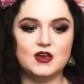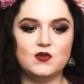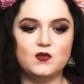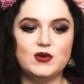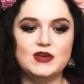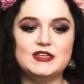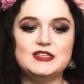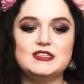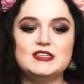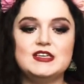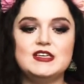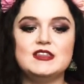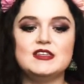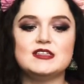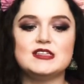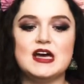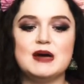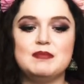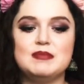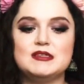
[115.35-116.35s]
We see
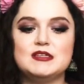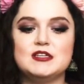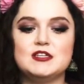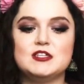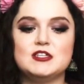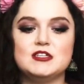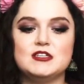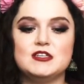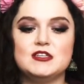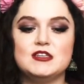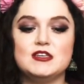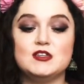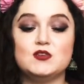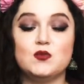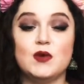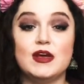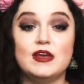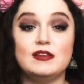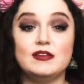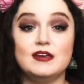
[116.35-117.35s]
this opposition to these
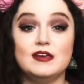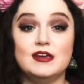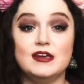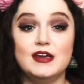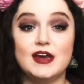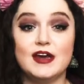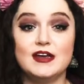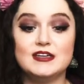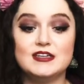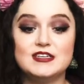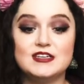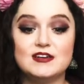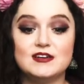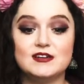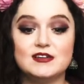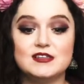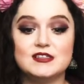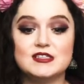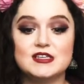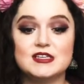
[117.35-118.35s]
right-leaning
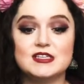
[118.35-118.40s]
ideals,